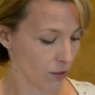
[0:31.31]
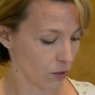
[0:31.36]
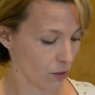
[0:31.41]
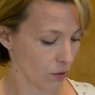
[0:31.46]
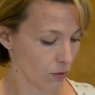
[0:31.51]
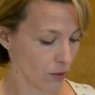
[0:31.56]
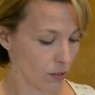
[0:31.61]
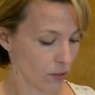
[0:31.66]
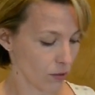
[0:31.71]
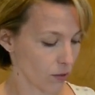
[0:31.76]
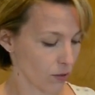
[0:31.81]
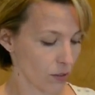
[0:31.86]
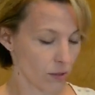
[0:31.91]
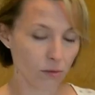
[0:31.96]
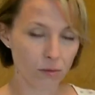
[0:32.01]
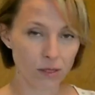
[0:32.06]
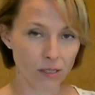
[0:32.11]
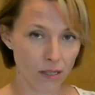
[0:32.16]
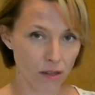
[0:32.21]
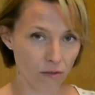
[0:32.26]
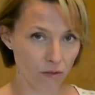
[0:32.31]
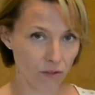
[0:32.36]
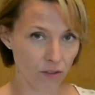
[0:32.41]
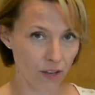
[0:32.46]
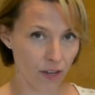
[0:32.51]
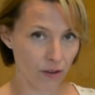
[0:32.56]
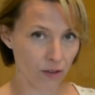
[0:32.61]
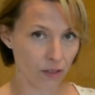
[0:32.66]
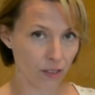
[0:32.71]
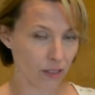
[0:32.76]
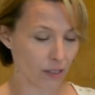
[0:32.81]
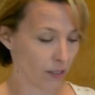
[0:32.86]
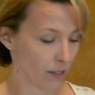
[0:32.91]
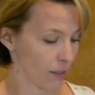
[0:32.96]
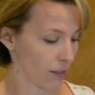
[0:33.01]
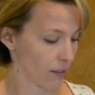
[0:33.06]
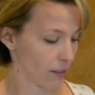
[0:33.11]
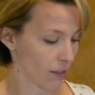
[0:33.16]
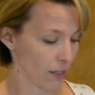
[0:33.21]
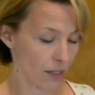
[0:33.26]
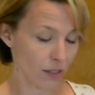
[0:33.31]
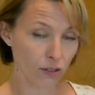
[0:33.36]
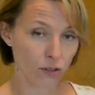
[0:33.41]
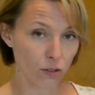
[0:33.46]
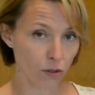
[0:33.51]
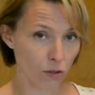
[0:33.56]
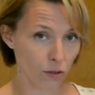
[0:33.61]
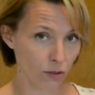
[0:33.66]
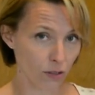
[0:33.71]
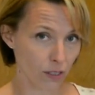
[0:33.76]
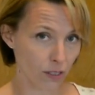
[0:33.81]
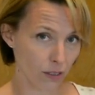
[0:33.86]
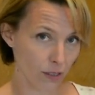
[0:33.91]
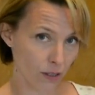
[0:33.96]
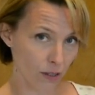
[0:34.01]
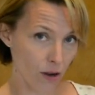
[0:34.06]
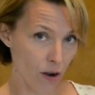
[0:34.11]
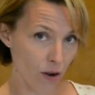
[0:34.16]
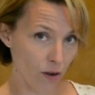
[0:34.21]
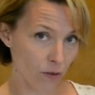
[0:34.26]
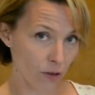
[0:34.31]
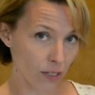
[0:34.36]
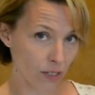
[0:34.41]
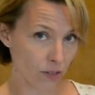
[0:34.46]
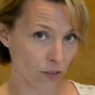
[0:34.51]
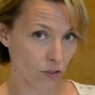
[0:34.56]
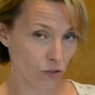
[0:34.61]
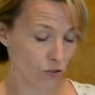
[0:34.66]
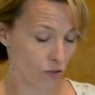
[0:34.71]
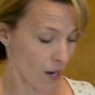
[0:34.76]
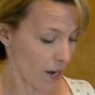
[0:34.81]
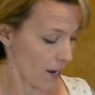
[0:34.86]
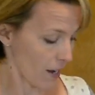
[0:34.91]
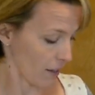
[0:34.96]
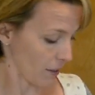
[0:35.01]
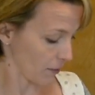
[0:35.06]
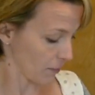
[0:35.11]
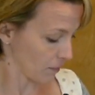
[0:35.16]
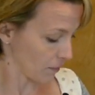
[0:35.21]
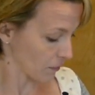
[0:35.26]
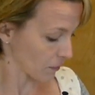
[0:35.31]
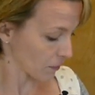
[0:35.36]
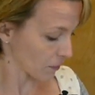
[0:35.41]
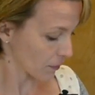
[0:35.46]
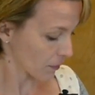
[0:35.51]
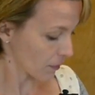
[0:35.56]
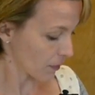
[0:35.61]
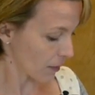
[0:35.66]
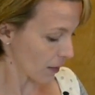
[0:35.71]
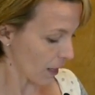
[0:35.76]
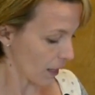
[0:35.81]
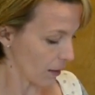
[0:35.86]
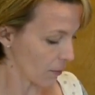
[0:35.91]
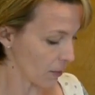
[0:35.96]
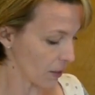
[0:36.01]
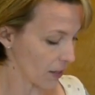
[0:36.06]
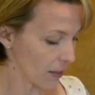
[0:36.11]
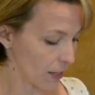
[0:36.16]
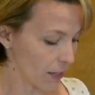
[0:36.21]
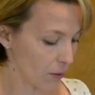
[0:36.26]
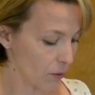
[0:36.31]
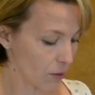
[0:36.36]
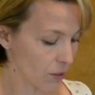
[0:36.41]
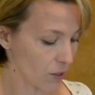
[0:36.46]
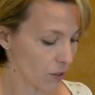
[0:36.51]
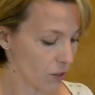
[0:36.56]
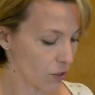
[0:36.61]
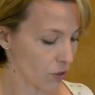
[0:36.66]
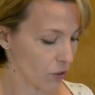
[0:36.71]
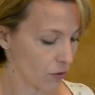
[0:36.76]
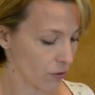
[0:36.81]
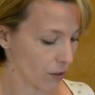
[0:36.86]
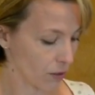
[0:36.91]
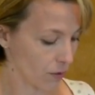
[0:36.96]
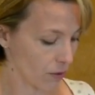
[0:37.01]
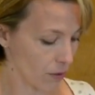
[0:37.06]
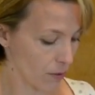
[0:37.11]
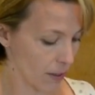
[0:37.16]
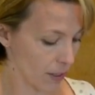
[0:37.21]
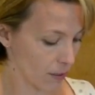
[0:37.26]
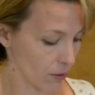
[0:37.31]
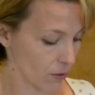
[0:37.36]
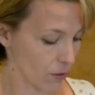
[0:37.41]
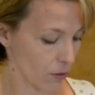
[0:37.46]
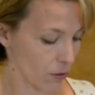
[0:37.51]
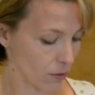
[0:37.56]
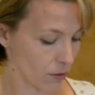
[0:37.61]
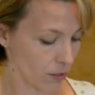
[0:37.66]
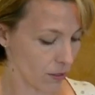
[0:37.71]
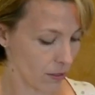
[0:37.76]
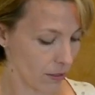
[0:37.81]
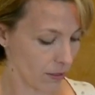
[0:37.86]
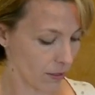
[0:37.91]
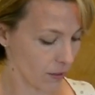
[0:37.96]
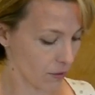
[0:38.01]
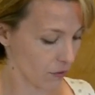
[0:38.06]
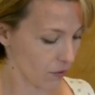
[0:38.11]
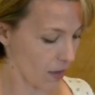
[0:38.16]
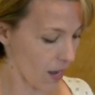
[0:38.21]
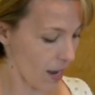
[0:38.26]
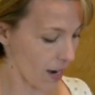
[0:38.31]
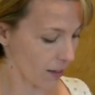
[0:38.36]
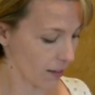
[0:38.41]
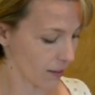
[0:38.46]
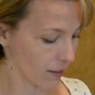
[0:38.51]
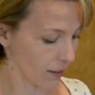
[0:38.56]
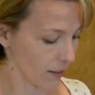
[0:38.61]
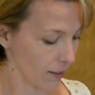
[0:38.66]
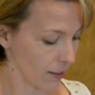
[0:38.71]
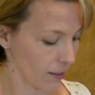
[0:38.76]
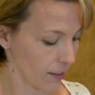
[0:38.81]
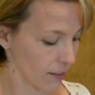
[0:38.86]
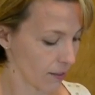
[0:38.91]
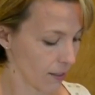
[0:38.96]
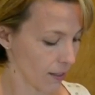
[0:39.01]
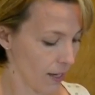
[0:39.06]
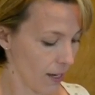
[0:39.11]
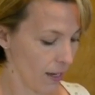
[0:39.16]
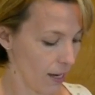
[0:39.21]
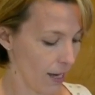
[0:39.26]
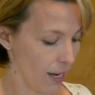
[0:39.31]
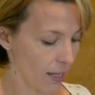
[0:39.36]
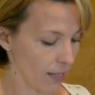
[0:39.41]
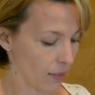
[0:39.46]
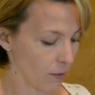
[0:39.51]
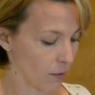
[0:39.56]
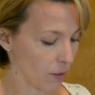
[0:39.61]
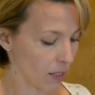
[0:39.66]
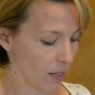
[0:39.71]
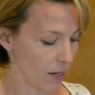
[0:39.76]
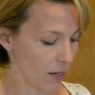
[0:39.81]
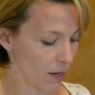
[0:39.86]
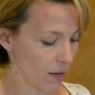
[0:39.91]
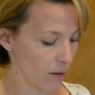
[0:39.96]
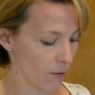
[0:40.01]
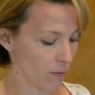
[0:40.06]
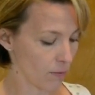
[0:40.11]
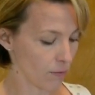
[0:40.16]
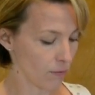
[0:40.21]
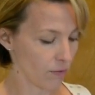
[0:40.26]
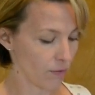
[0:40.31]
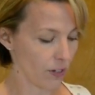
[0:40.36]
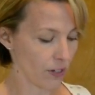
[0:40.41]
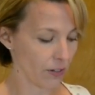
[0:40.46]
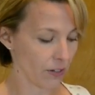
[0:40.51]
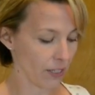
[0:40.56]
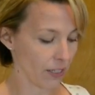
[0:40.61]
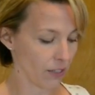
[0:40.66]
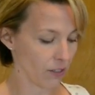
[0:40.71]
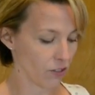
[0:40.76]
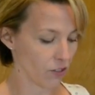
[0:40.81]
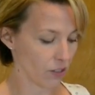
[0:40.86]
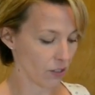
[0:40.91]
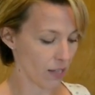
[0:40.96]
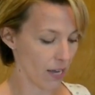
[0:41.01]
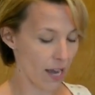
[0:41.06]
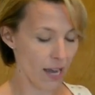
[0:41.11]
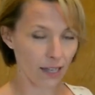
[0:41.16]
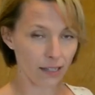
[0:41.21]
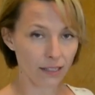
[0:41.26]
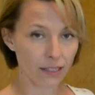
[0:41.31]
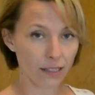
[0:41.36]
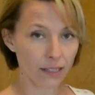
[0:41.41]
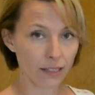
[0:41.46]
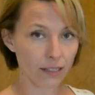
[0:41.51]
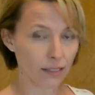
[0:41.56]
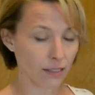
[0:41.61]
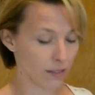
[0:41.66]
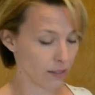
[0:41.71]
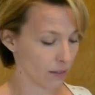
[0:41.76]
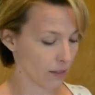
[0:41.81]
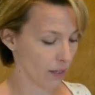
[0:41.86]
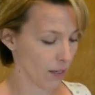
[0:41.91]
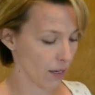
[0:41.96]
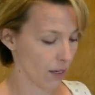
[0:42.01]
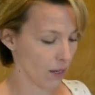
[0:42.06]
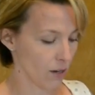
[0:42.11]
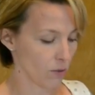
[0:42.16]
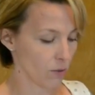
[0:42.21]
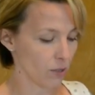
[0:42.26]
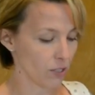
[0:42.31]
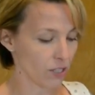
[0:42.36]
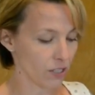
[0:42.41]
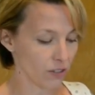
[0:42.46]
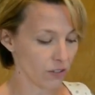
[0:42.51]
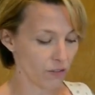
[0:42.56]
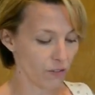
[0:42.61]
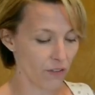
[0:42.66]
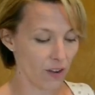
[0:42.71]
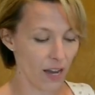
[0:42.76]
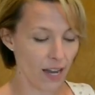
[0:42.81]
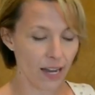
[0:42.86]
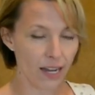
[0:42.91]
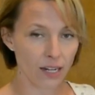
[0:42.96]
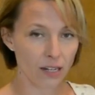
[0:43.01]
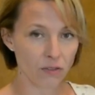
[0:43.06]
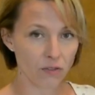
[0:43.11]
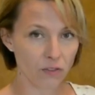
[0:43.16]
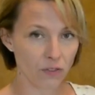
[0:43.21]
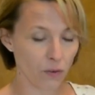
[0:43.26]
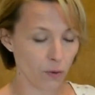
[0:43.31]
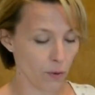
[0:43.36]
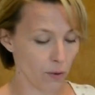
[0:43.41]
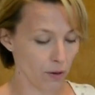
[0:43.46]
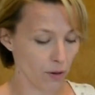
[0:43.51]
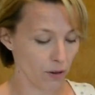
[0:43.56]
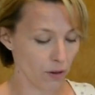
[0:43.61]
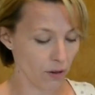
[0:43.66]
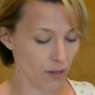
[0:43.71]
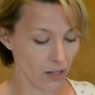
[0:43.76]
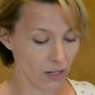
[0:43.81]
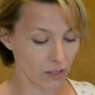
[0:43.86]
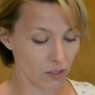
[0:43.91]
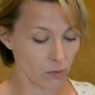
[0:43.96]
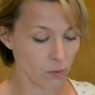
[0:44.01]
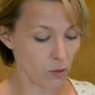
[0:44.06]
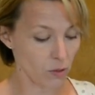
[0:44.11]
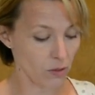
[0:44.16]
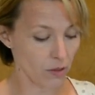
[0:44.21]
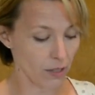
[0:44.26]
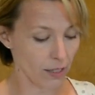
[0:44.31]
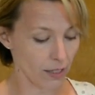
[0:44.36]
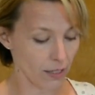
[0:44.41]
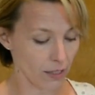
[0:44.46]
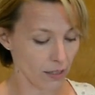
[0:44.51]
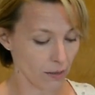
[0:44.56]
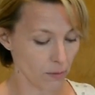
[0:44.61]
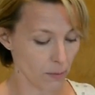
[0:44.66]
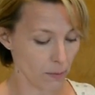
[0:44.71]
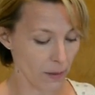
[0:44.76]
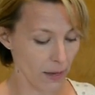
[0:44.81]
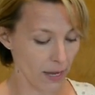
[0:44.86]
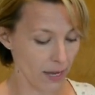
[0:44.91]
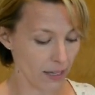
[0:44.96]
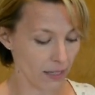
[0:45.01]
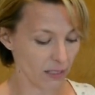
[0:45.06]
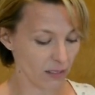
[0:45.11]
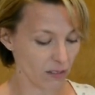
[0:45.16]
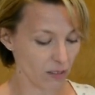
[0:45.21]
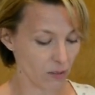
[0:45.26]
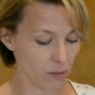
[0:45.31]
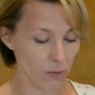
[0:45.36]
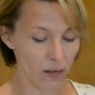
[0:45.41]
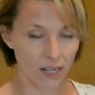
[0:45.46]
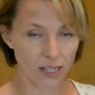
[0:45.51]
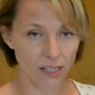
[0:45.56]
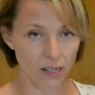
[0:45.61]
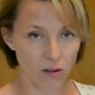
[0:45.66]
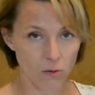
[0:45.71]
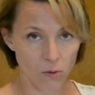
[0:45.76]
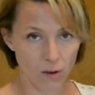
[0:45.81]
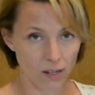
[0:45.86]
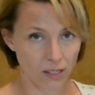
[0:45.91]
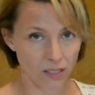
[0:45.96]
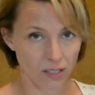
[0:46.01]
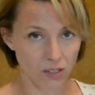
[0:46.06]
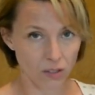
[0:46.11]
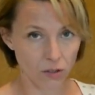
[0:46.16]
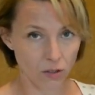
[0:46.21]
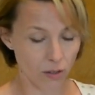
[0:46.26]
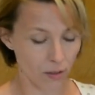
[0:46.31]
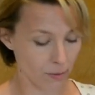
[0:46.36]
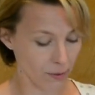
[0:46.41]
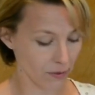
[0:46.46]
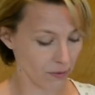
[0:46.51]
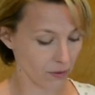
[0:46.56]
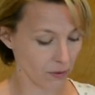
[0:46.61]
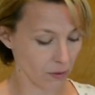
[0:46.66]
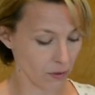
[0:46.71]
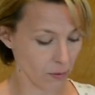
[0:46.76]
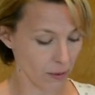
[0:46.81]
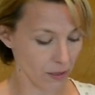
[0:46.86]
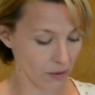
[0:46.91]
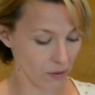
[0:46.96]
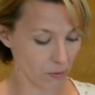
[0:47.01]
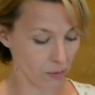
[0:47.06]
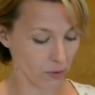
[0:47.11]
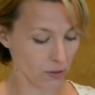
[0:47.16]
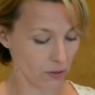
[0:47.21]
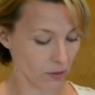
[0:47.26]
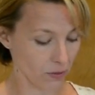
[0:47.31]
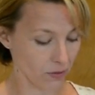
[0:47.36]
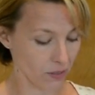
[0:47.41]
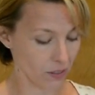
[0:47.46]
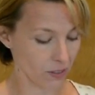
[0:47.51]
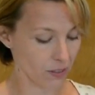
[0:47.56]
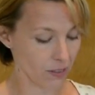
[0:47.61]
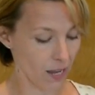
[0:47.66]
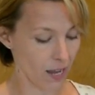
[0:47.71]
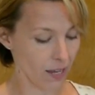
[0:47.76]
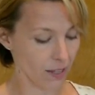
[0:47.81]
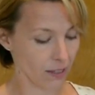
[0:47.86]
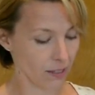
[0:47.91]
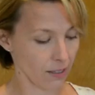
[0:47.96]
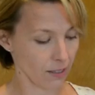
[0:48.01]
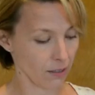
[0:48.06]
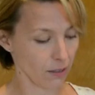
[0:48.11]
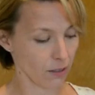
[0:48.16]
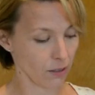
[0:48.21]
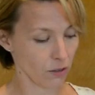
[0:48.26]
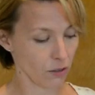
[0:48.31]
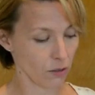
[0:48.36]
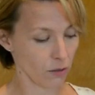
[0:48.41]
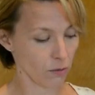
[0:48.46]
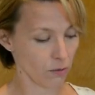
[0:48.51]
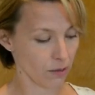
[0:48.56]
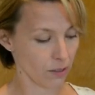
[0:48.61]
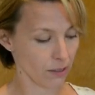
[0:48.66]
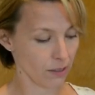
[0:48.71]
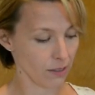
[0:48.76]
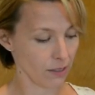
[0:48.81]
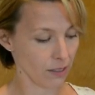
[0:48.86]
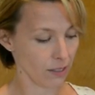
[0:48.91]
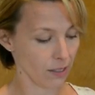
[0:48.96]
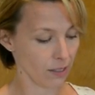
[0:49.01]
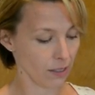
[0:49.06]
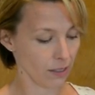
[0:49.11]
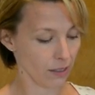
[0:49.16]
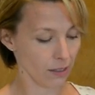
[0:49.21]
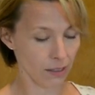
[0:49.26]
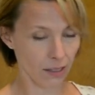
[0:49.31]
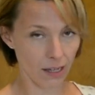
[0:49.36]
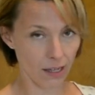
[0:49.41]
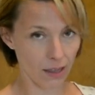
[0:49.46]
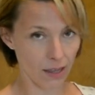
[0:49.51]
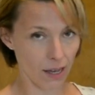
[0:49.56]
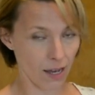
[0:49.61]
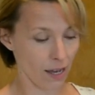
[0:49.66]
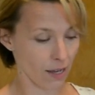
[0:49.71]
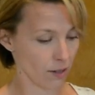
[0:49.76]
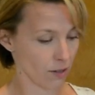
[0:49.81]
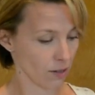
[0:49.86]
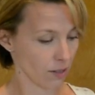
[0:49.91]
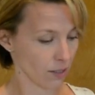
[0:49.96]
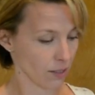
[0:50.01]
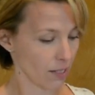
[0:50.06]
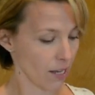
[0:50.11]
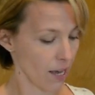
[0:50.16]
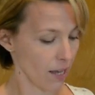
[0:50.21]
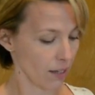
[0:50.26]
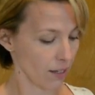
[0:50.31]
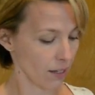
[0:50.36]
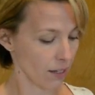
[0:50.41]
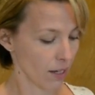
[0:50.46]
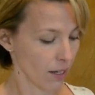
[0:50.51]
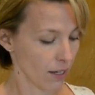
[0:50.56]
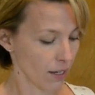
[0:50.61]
So these are some sunflower seeds I soaked and then always drain. But then I wanted to show you, you know, I soaked these flax seeds and they become very gelatinous, which is fine for a smoothie, but you might not want to soak them if you're about to put it over a salad, because who wants to eat like that on a salad?